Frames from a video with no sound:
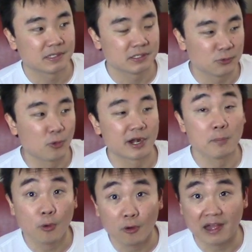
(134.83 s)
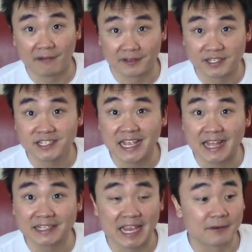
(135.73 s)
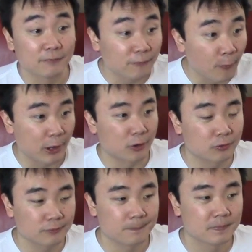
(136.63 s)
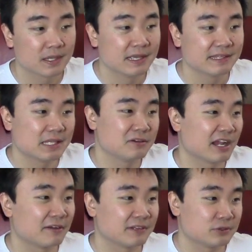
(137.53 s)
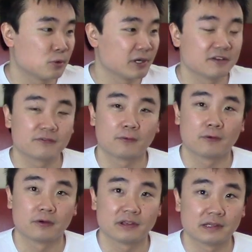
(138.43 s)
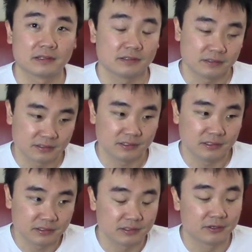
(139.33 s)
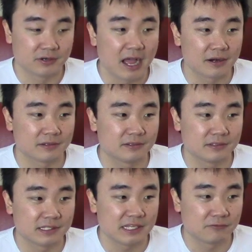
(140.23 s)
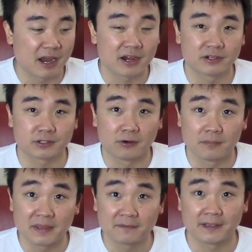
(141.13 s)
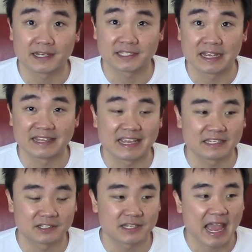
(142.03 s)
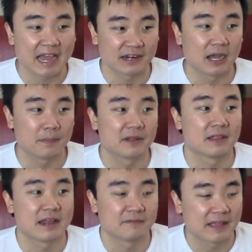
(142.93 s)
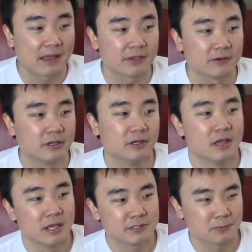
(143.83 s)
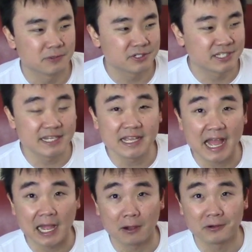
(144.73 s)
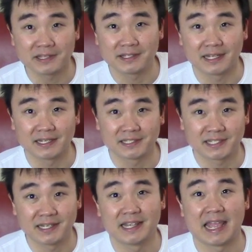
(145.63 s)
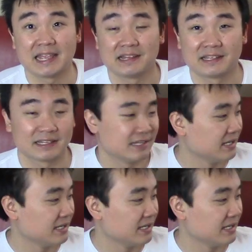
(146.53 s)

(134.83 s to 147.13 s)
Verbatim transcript: you want to pull out of this set and foil. Then you have the 24, no, not the rares or mythics, and they just add up a lot of value. So we'll see how it does today. Like,